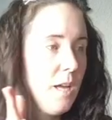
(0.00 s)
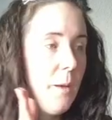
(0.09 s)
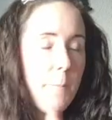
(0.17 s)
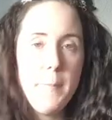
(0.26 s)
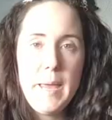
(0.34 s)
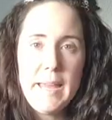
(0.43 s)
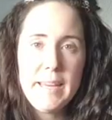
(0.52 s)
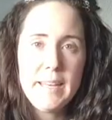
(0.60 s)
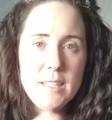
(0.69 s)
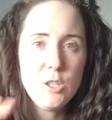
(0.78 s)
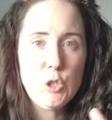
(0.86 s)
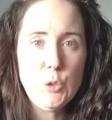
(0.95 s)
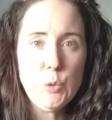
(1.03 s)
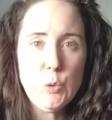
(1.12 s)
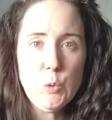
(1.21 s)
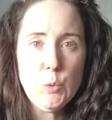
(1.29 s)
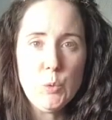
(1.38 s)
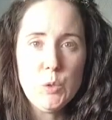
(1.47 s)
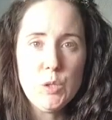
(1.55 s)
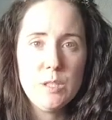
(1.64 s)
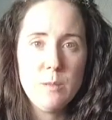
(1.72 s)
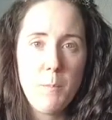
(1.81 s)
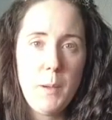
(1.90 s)
make 2
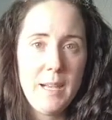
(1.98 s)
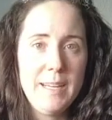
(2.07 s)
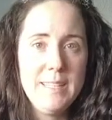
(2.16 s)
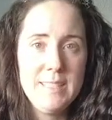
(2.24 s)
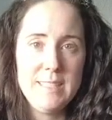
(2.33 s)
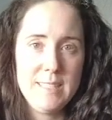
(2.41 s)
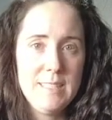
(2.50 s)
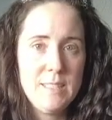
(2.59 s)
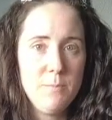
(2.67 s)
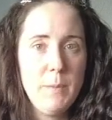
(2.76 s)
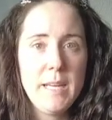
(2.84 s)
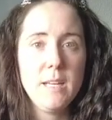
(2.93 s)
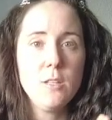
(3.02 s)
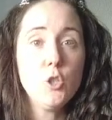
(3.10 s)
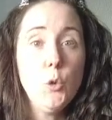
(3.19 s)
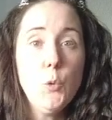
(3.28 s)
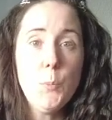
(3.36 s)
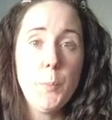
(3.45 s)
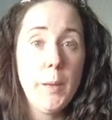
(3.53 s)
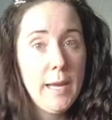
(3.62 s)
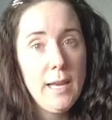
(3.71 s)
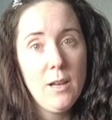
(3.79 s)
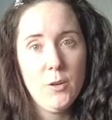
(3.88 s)
places, make 2
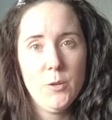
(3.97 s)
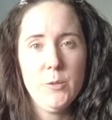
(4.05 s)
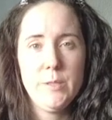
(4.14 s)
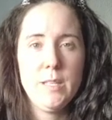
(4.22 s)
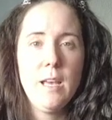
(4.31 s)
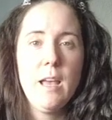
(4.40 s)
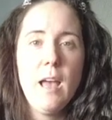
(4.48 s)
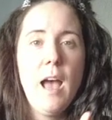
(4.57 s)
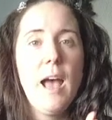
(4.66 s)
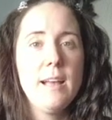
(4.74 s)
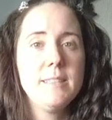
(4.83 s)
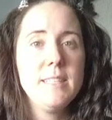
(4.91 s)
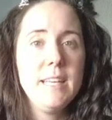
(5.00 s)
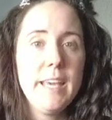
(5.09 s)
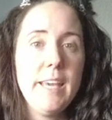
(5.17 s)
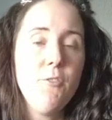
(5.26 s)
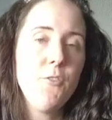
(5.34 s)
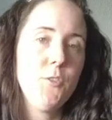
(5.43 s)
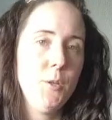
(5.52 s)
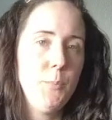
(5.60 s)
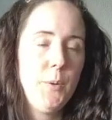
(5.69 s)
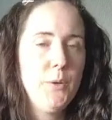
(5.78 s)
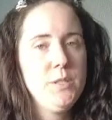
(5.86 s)
pillows, as if the
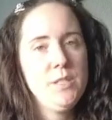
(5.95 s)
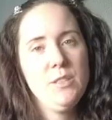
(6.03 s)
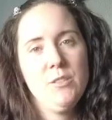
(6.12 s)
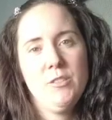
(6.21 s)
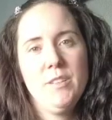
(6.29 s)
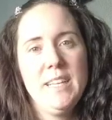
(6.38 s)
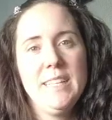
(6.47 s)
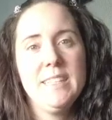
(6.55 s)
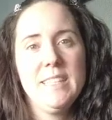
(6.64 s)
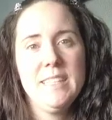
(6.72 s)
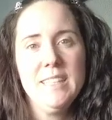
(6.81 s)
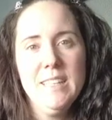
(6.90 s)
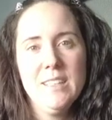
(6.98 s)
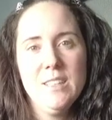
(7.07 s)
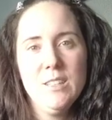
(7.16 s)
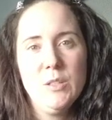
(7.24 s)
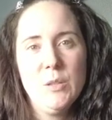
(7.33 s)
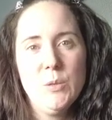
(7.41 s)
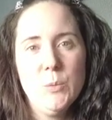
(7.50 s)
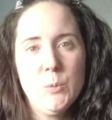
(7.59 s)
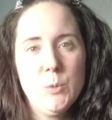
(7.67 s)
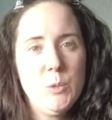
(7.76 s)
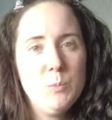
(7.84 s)
person already
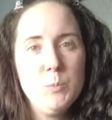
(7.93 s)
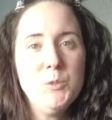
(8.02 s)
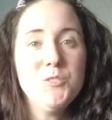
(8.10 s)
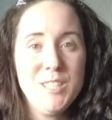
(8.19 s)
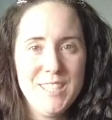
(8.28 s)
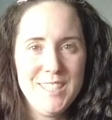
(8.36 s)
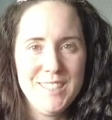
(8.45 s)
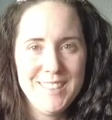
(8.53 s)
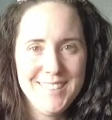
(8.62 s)
would move in